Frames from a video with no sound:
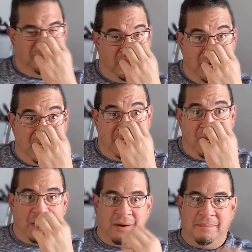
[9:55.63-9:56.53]
they're not
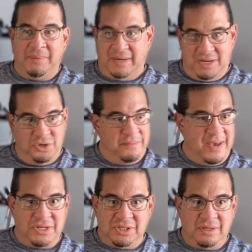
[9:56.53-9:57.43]
there. But can you
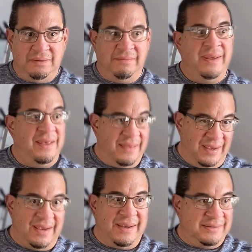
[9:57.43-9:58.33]
imagine,
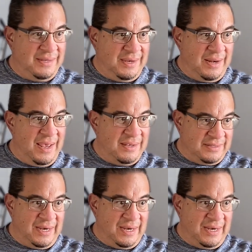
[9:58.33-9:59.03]
that guy's kicking ass.